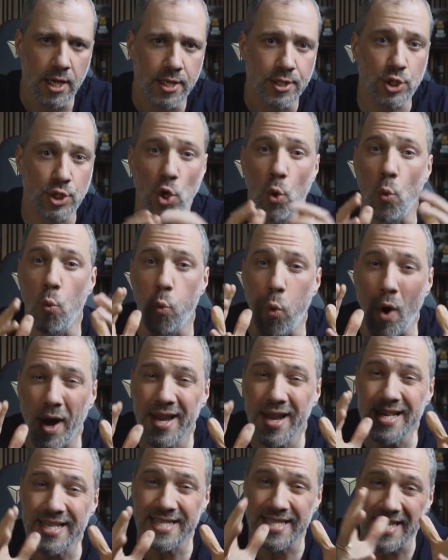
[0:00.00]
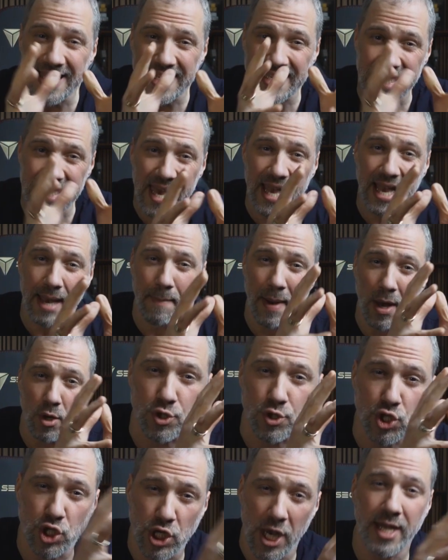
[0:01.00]
So what is this thing
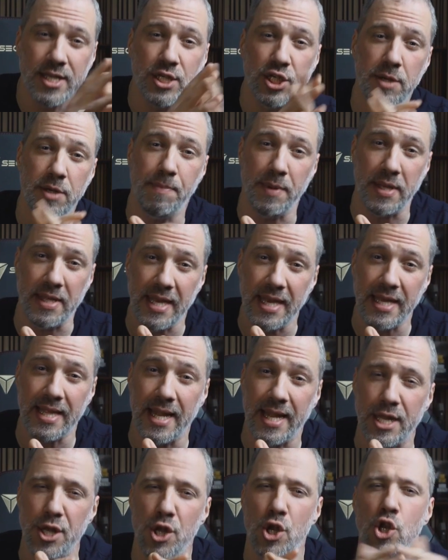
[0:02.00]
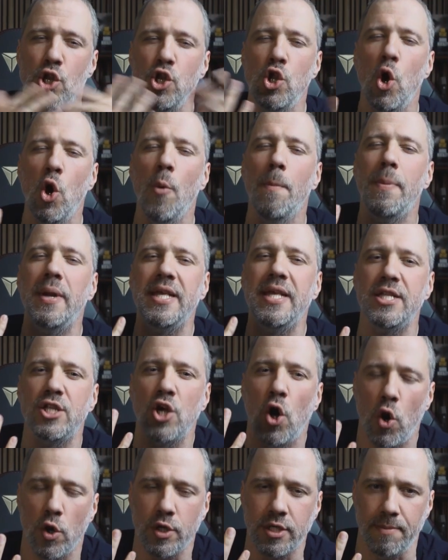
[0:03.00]
about ChatGPT that nobody
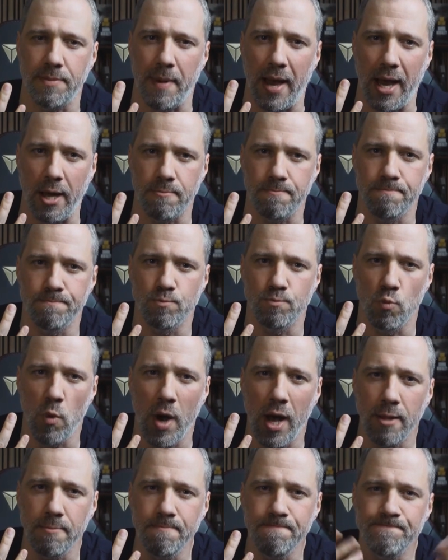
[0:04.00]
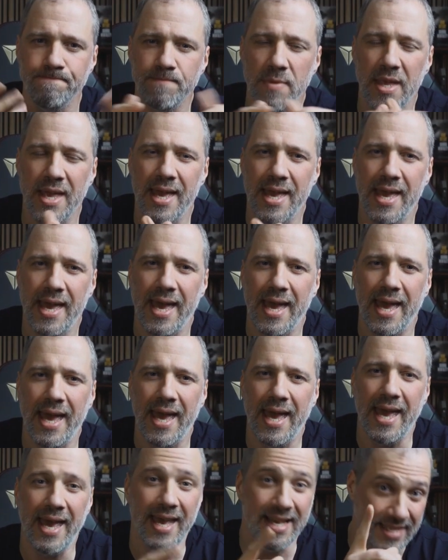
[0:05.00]
talks about? Well,
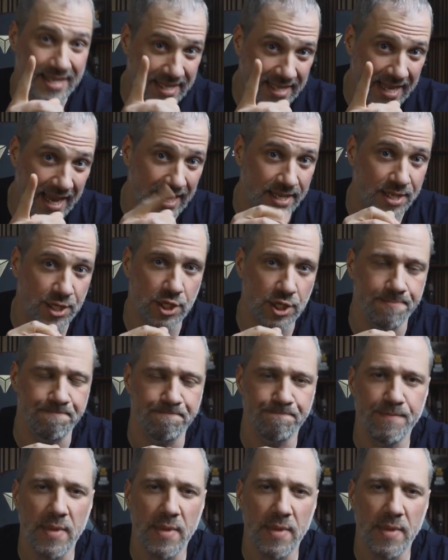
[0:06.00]
it's this.